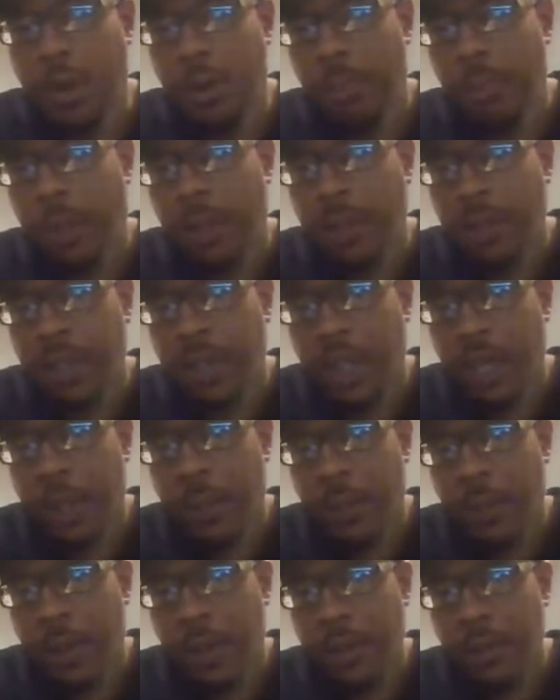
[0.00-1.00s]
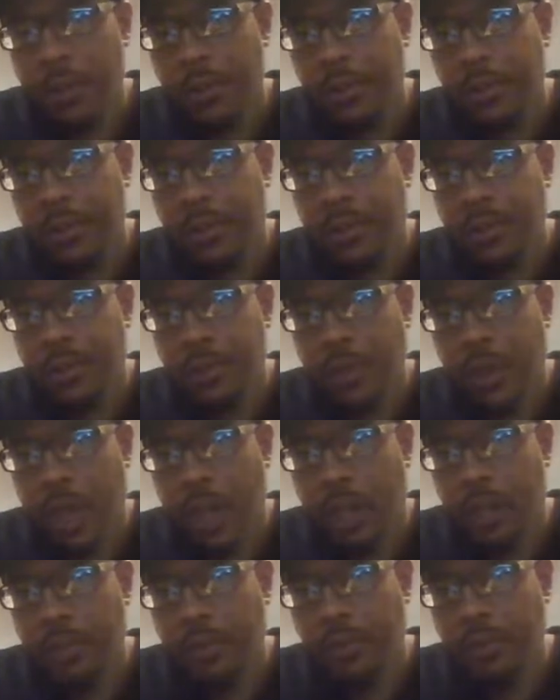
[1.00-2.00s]
to my brother Cairo.
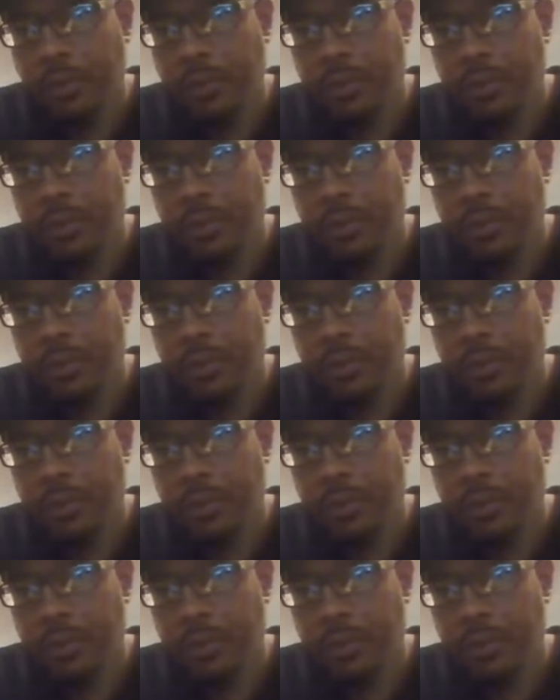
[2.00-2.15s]
Right.